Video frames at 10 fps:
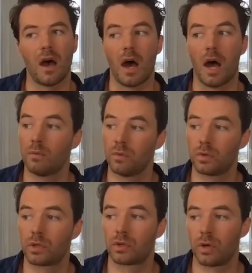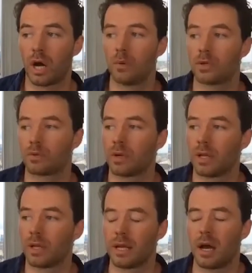I was
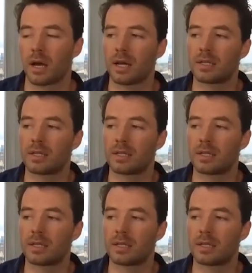really young.